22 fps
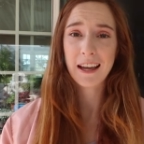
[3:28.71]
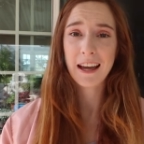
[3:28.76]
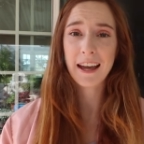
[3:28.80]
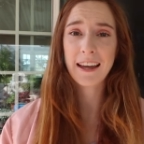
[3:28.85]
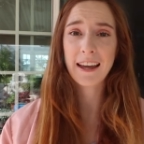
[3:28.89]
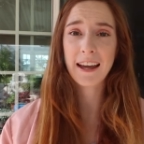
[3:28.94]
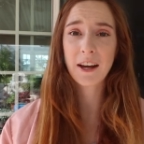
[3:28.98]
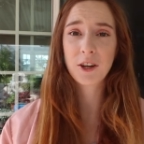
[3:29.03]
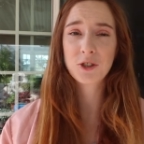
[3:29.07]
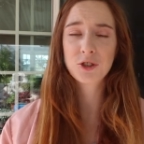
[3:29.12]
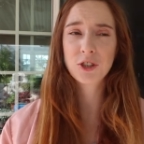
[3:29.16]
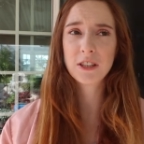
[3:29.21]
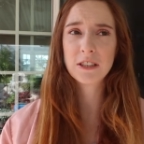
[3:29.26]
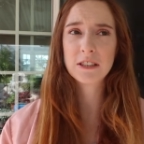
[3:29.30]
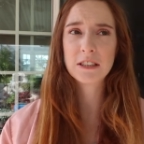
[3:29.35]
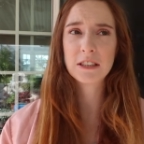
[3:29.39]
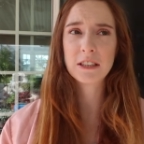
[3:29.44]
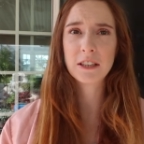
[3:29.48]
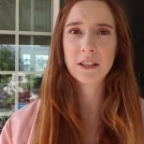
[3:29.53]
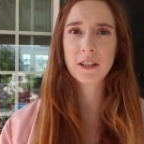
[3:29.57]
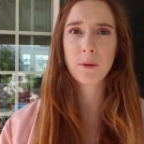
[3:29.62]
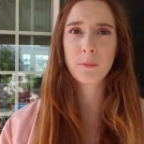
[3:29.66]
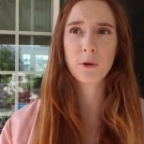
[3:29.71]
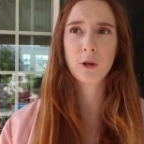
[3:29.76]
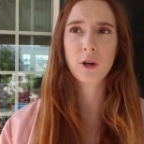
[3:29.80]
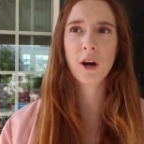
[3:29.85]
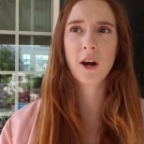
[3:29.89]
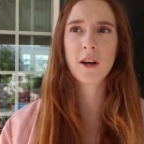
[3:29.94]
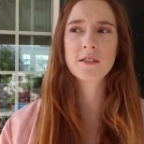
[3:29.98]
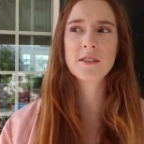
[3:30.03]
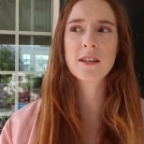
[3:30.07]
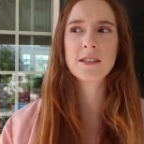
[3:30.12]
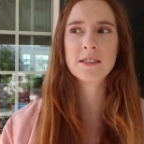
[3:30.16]
I actually didn't come
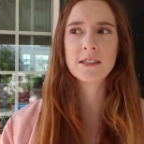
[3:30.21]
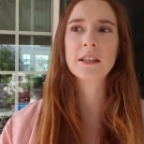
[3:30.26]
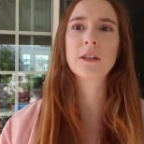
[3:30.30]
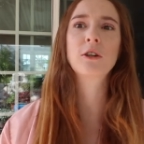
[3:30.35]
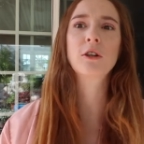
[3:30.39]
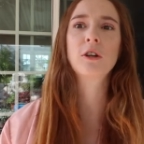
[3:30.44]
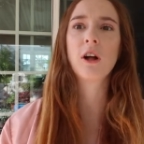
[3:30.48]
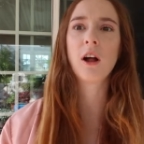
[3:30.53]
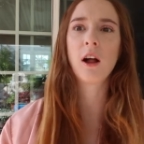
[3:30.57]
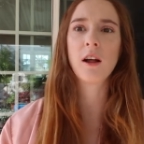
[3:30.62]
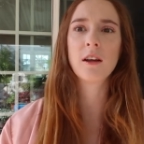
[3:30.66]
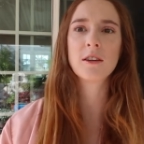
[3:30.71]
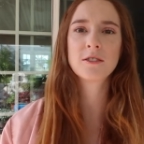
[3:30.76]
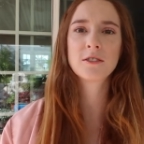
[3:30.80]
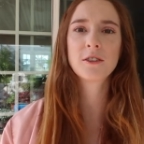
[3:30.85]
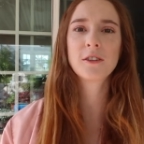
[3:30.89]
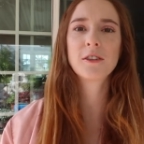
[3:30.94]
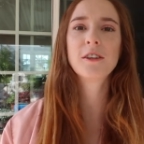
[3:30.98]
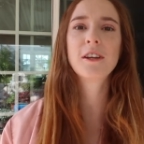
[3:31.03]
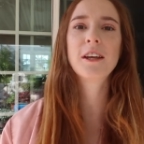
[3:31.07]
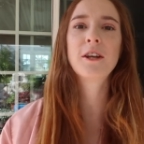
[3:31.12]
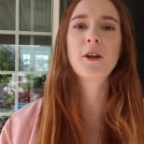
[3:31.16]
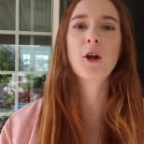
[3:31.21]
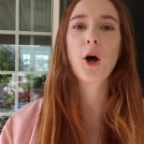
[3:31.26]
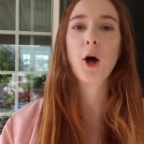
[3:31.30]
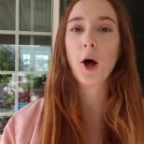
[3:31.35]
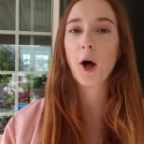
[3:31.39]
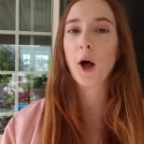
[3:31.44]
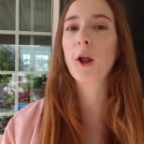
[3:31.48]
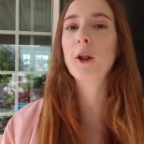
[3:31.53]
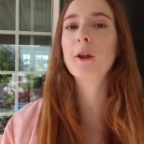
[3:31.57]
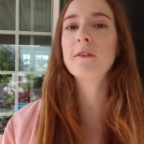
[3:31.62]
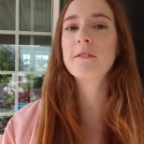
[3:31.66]
across a single hostel in
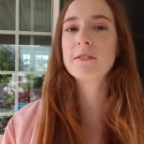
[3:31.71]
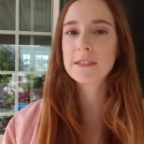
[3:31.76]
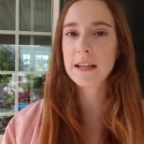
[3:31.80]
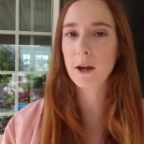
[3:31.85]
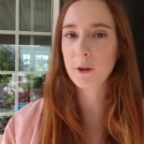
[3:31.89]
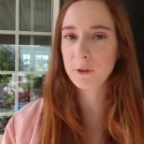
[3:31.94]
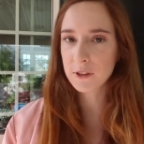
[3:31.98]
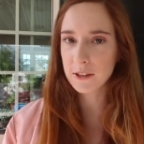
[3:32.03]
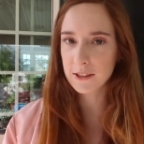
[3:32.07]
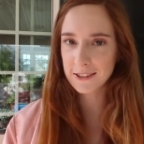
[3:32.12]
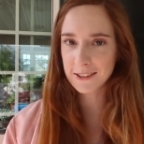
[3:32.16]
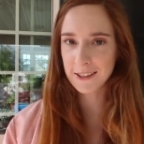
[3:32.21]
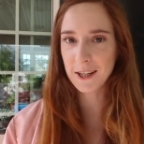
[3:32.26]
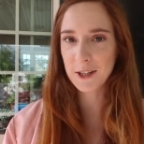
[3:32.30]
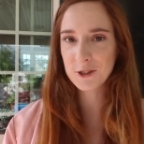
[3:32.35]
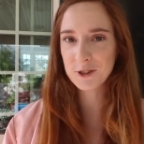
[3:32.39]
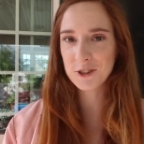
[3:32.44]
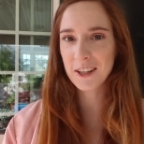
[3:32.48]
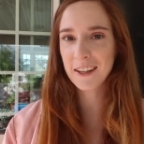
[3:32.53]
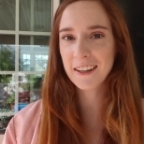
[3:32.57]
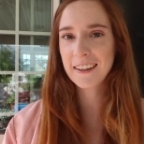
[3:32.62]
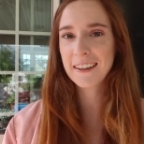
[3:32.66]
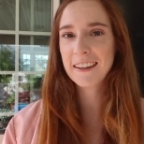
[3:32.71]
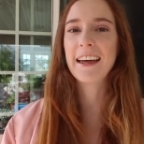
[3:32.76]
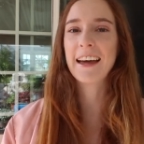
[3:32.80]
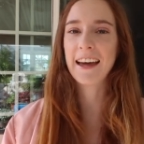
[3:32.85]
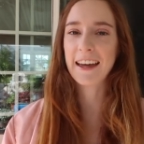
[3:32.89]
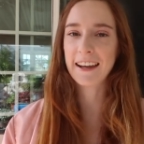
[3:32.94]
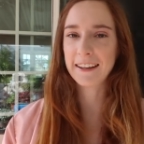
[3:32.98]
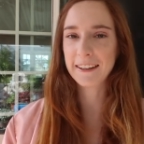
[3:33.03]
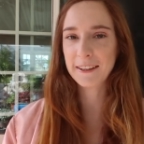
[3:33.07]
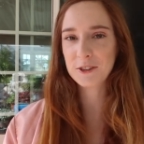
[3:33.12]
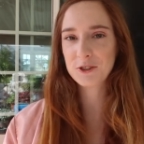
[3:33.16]
all of Southeast Asia that
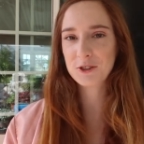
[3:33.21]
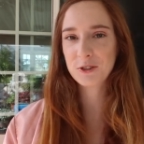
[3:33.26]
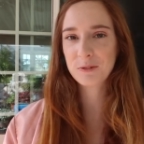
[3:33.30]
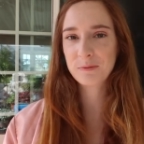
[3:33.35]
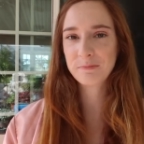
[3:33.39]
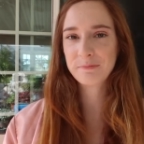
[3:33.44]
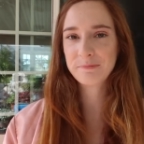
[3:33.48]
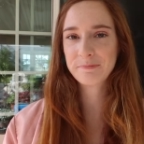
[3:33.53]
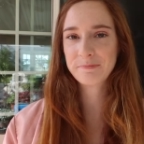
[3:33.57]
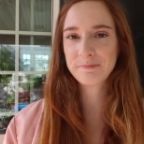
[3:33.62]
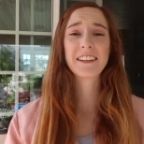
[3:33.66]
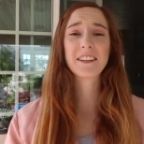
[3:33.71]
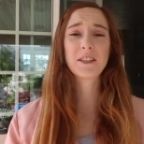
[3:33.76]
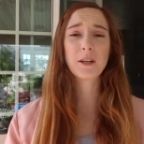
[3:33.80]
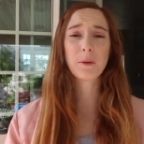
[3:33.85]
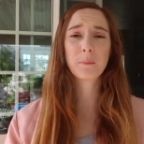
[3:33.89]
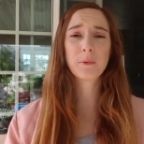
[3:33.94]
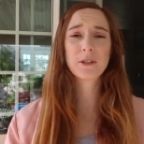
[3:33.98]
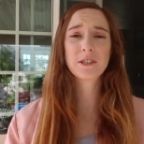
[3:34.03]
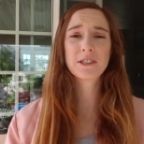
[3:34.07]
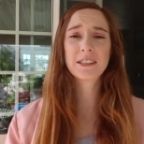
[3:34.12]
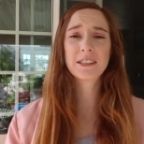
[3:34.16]
had a kitchen. Number